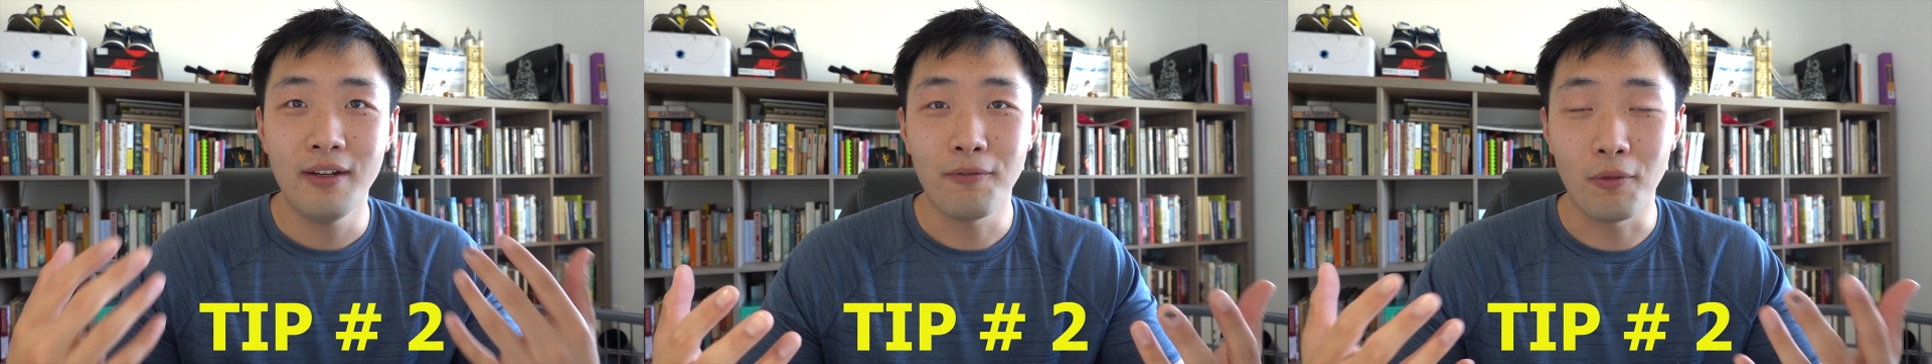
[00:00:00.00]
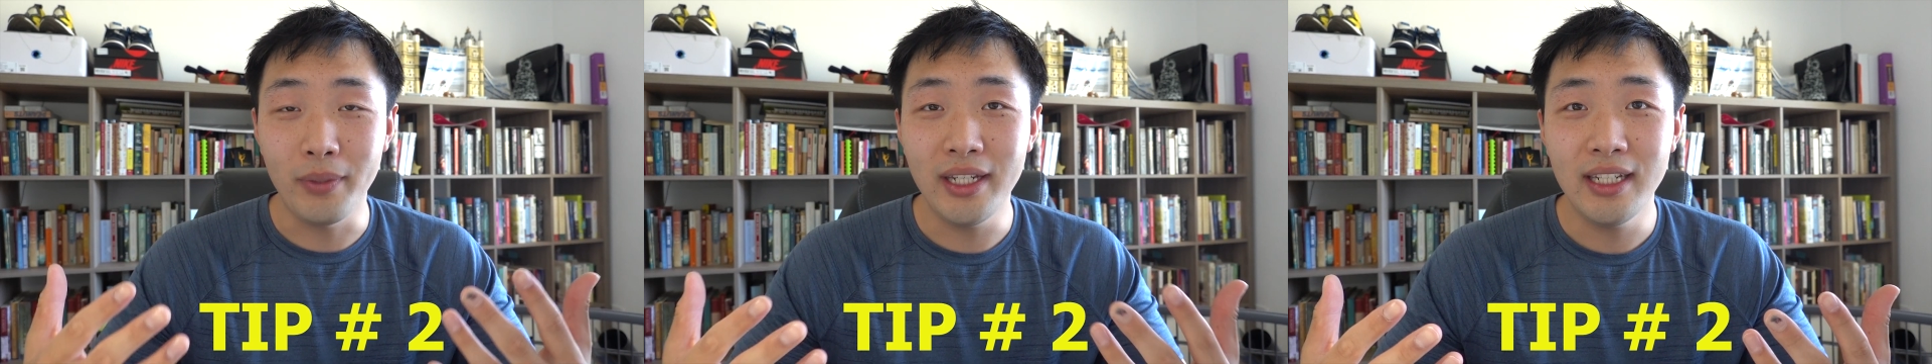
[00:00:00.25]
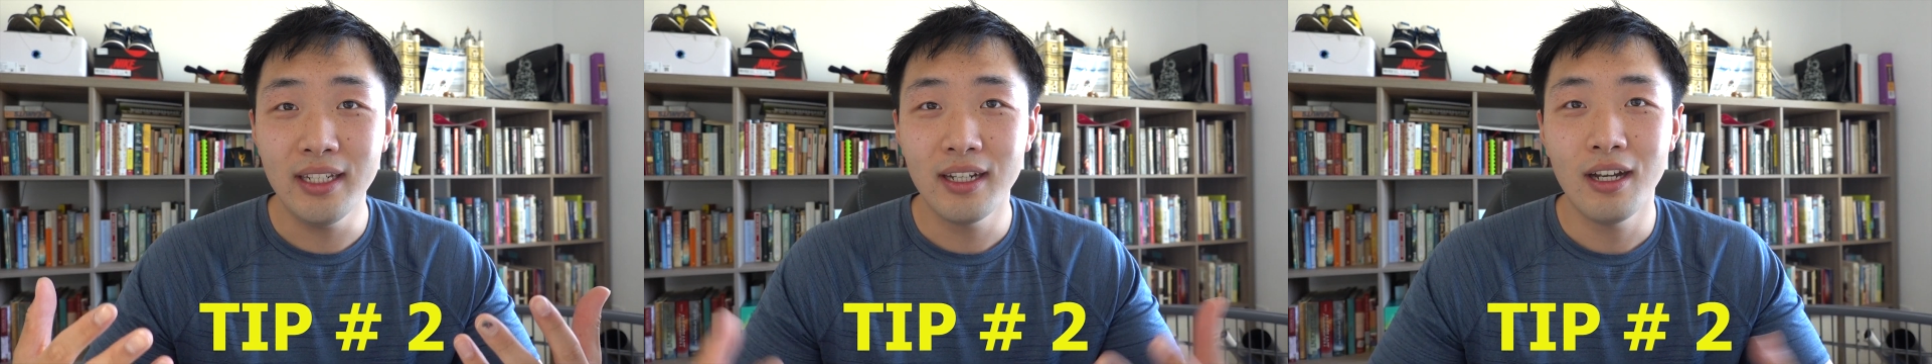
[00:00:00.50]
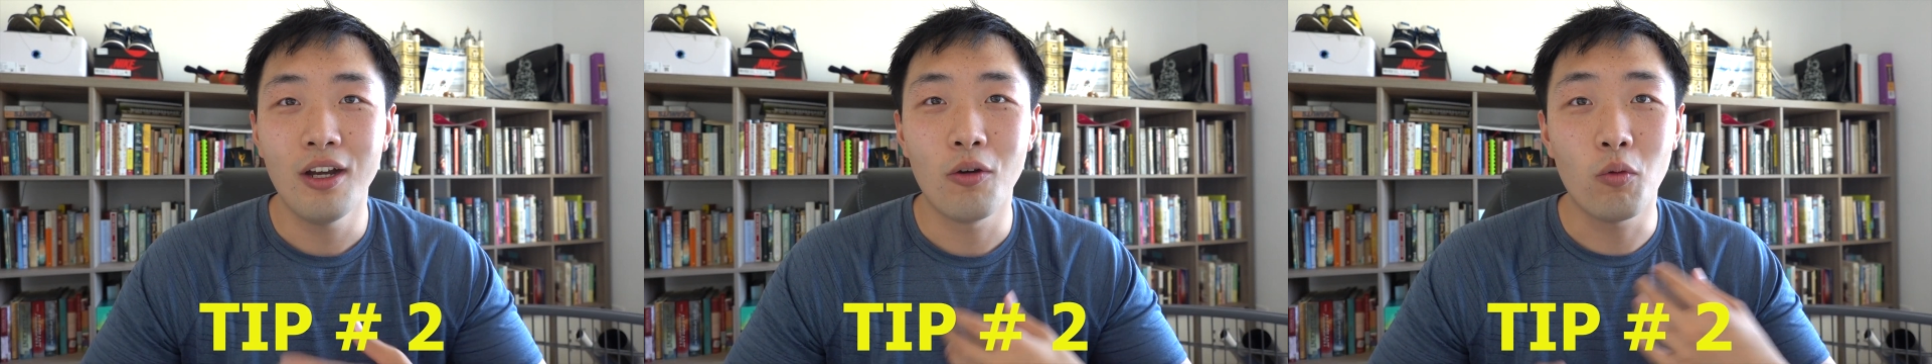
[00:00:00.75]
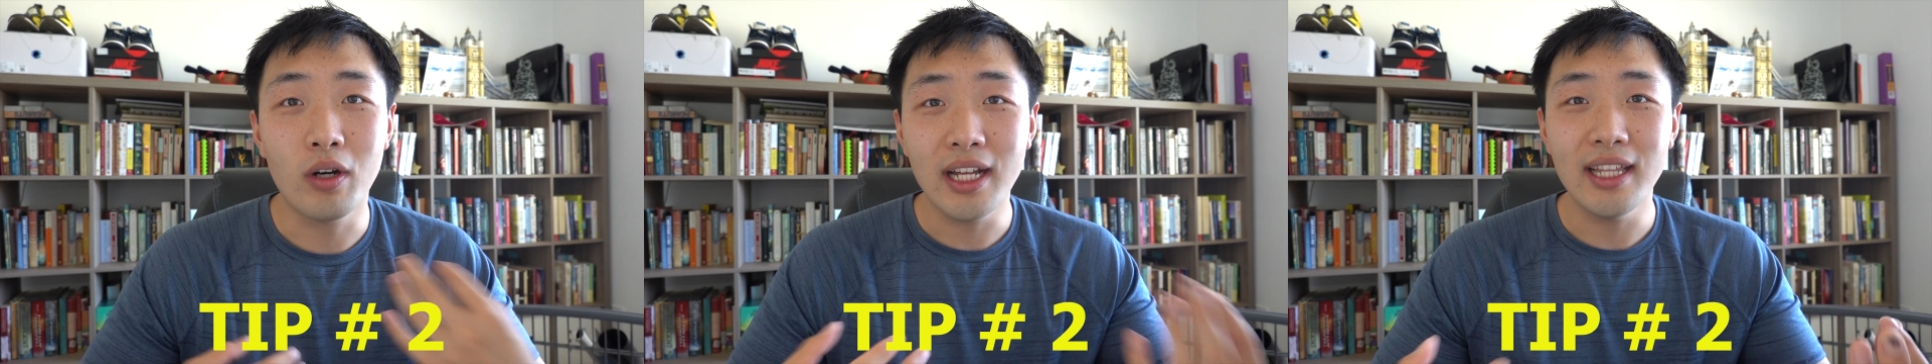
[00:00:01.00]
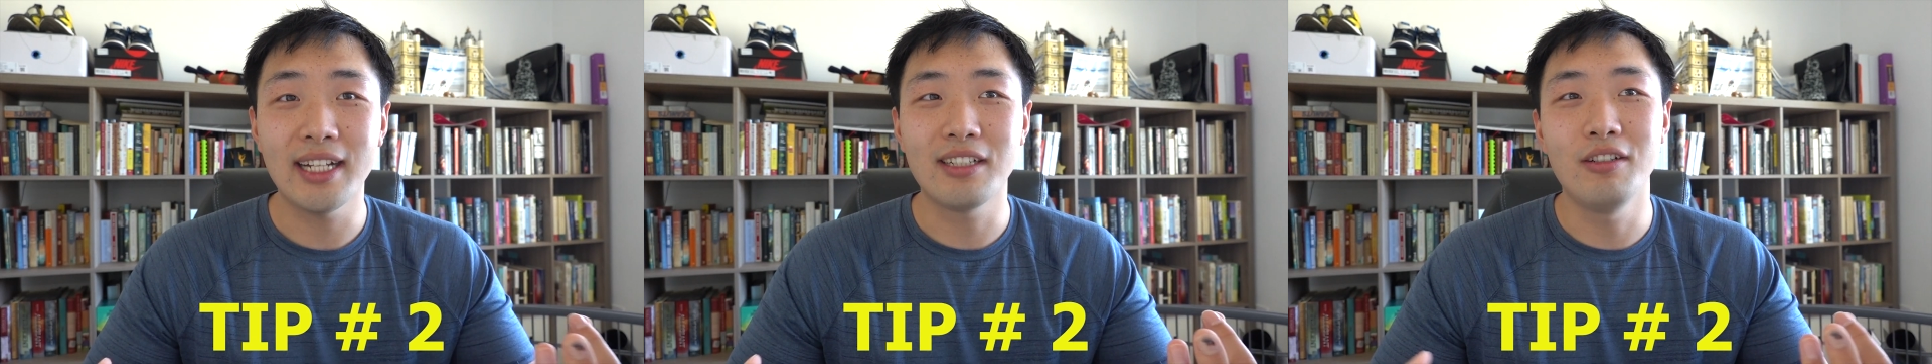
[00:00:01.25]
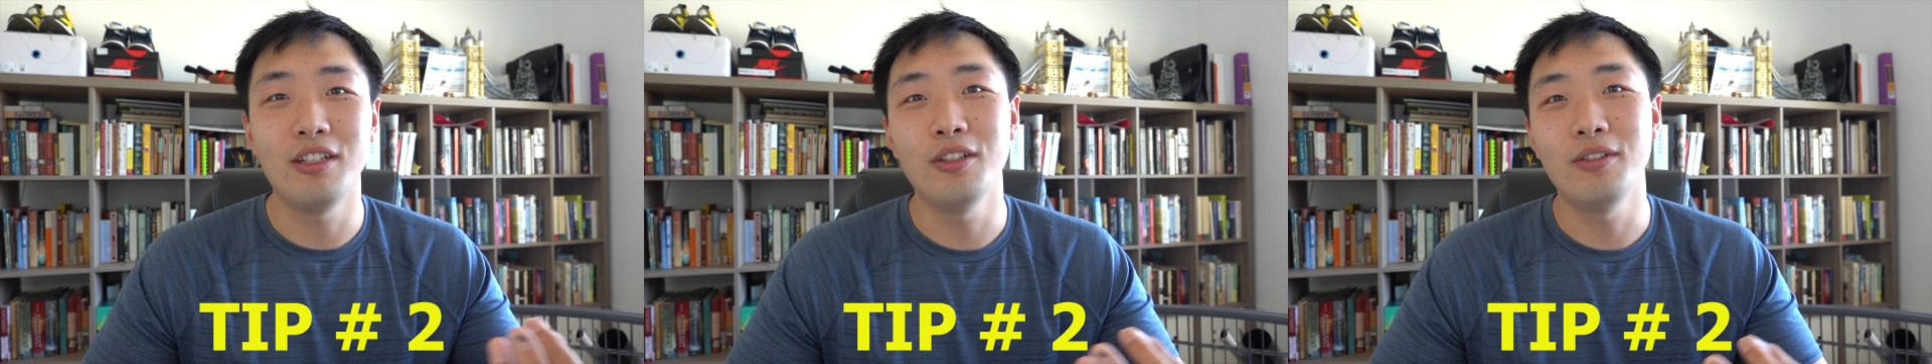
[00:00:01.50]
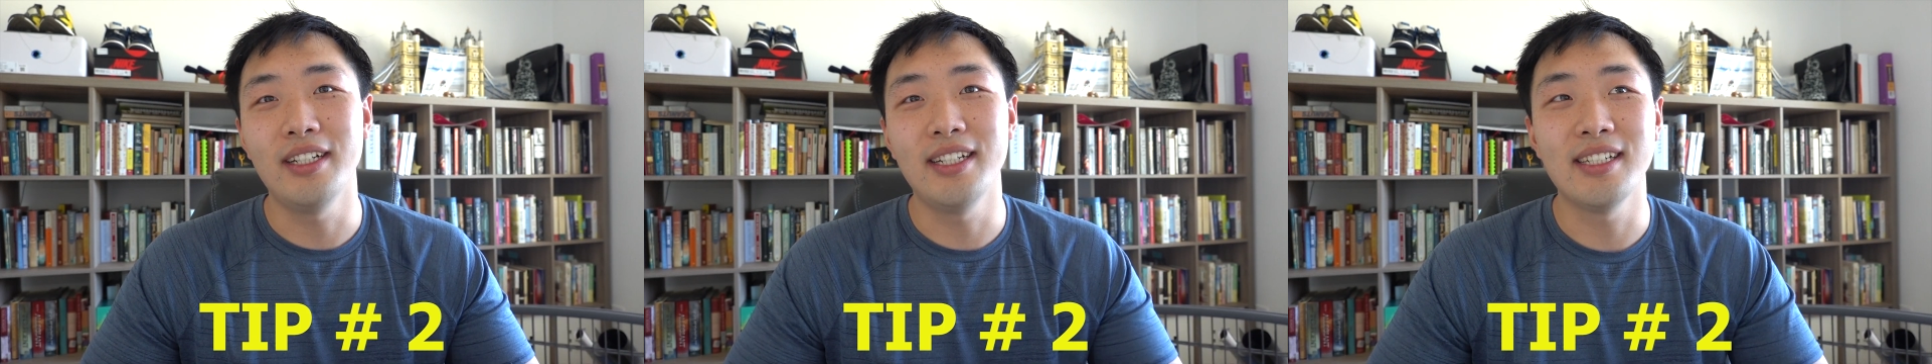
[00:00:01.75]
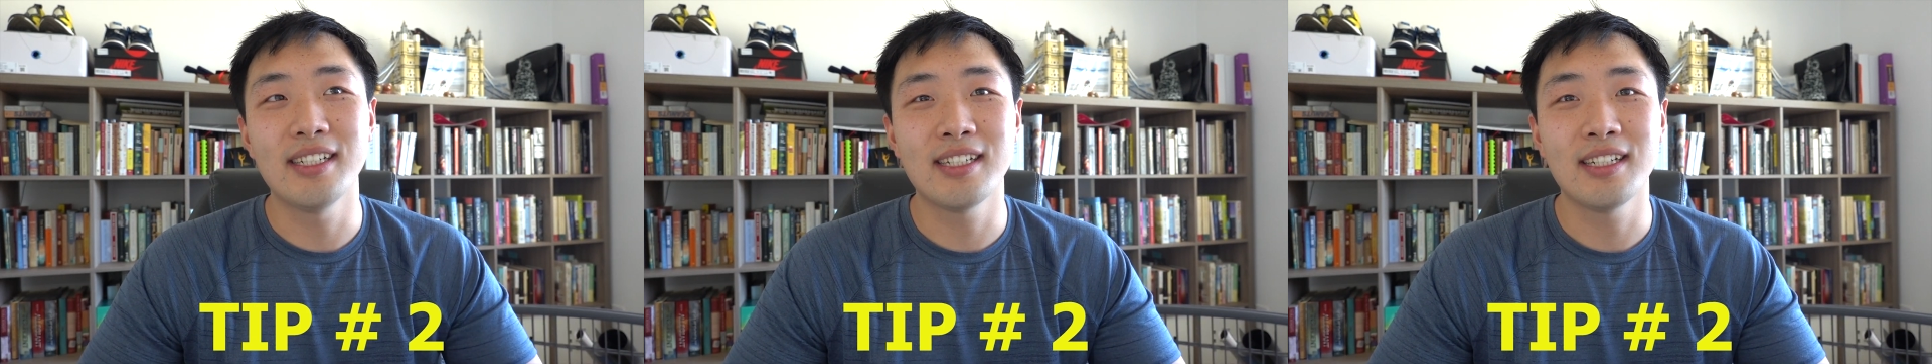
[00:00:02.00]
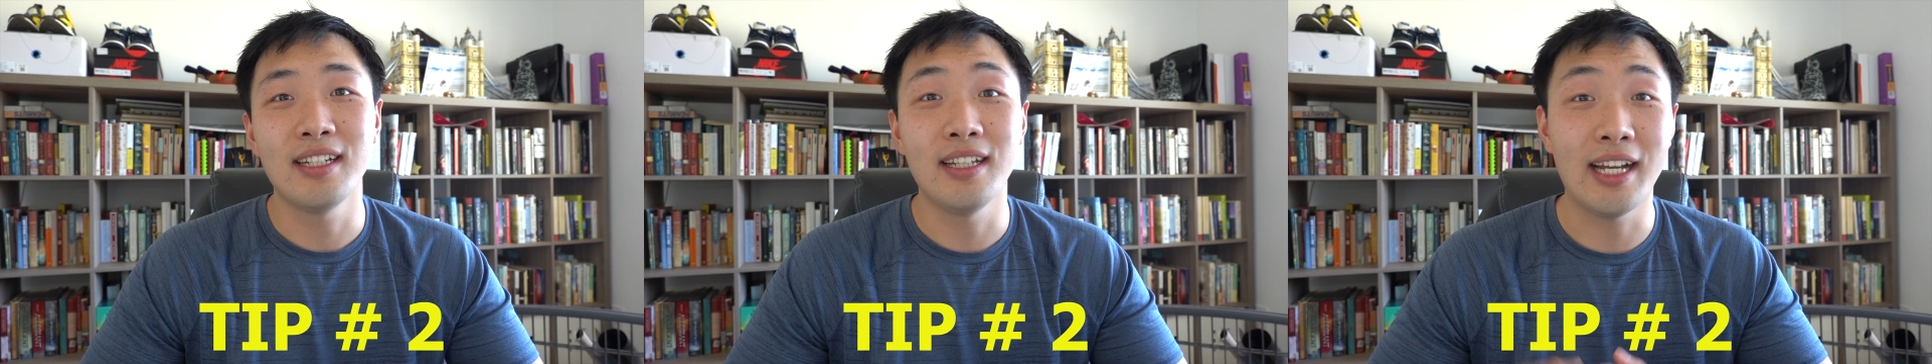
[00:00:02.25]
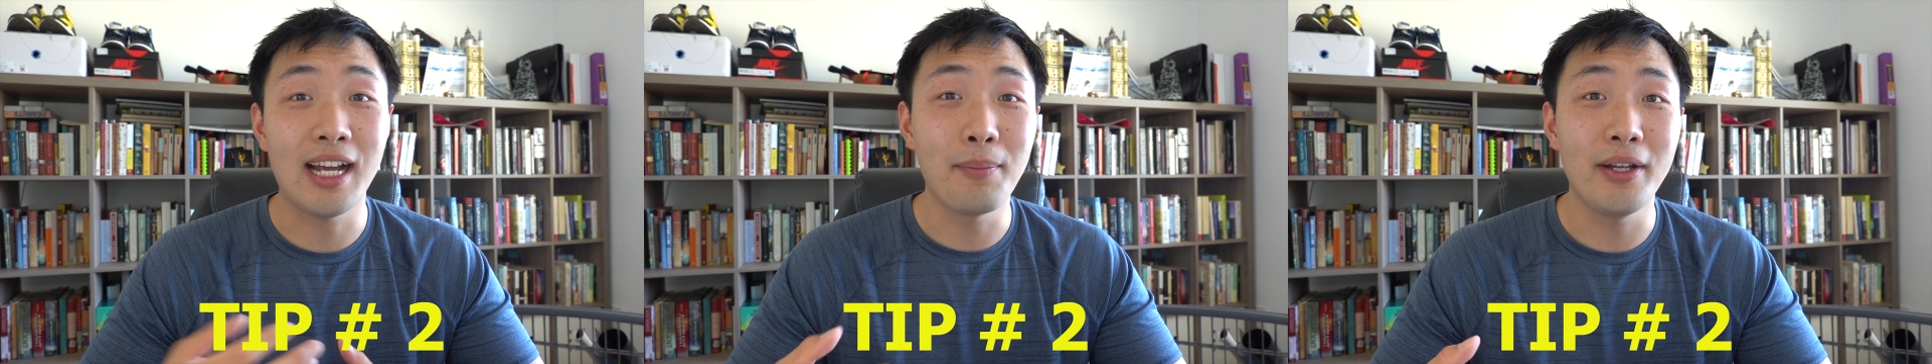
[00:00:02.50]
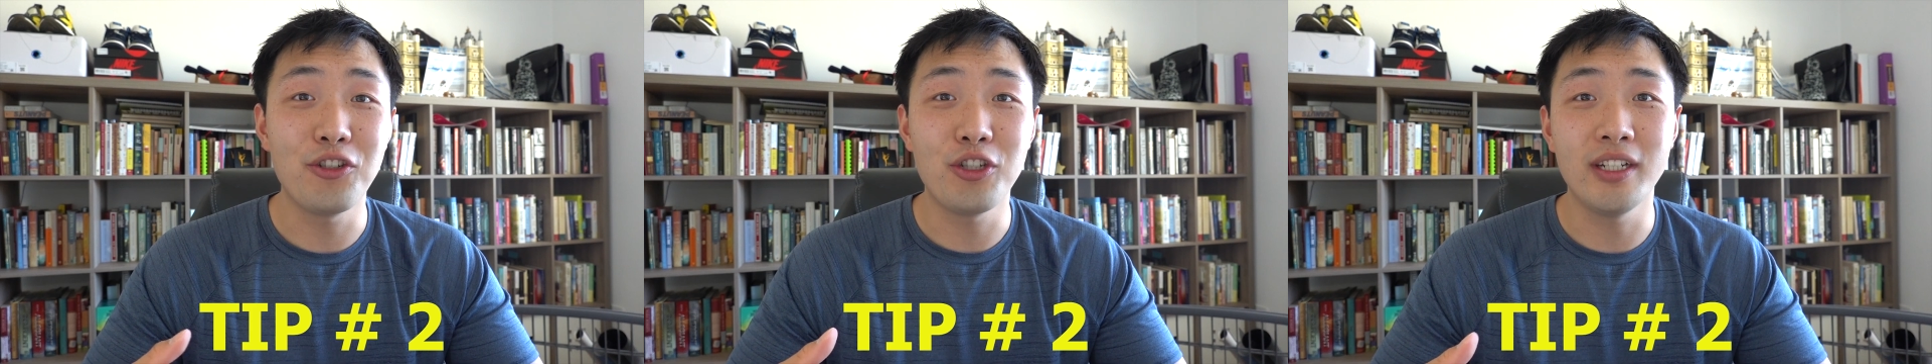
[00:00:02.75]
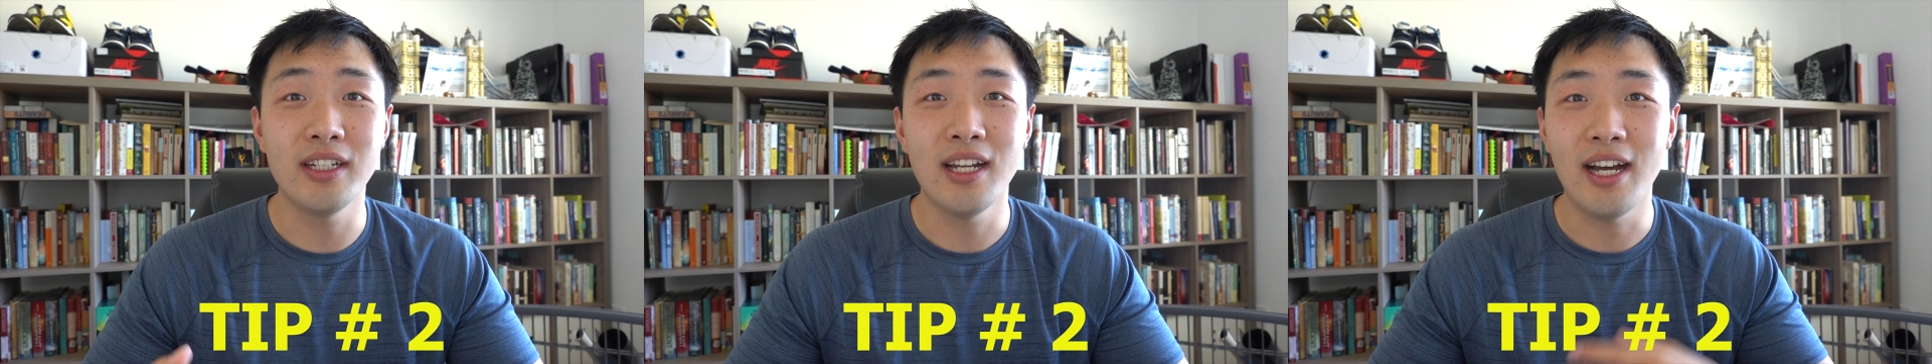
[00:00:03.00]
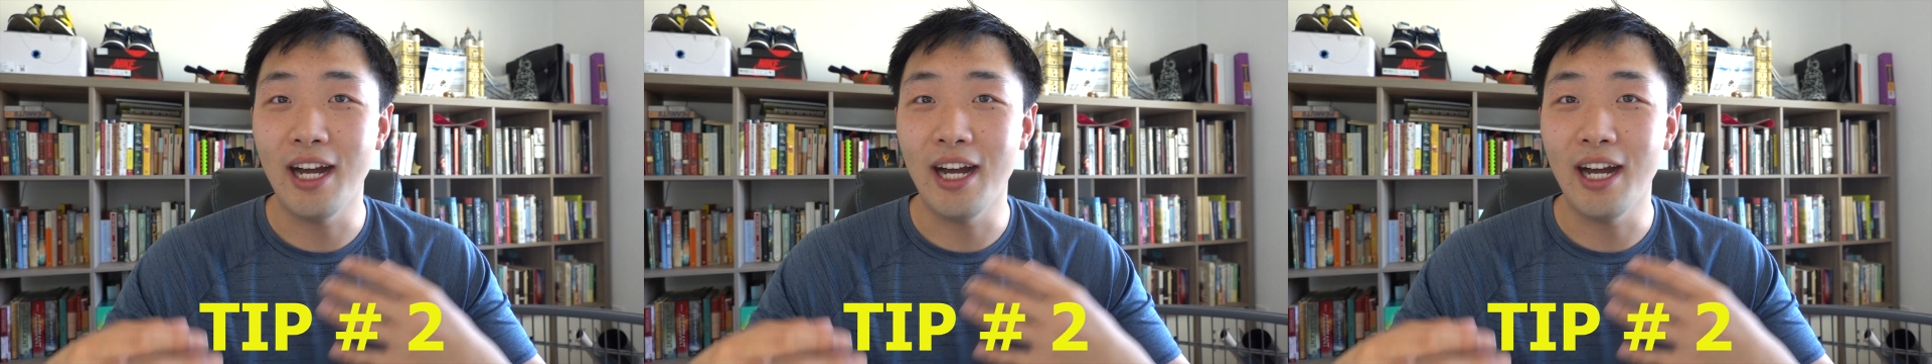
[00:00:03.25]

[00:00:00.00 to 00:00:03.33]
for me, what I like to do is, like I mentioned,